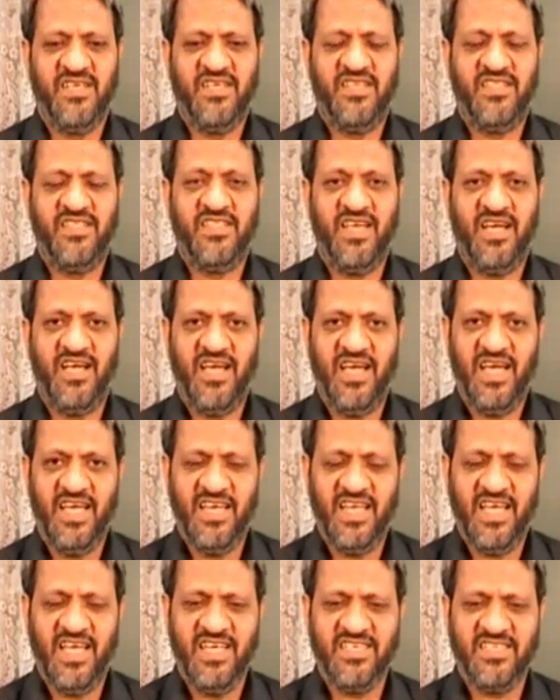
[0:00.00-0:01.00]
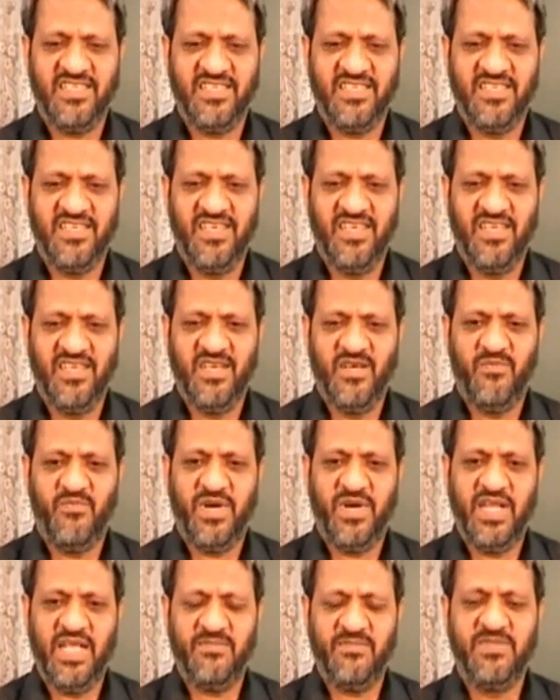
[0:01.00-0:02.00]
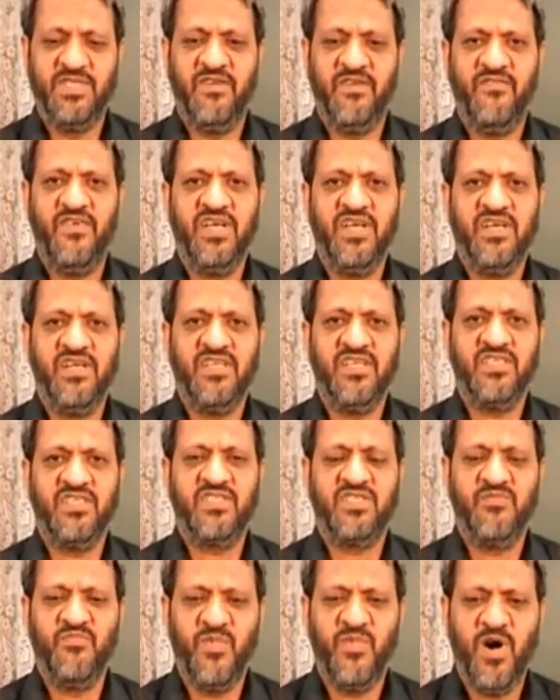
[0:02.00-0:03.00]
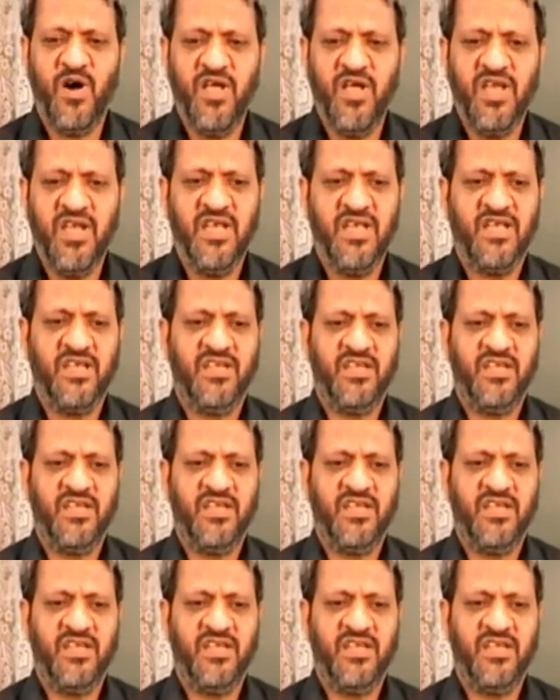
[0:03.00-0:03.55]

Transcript: the highlights, perhaps the one small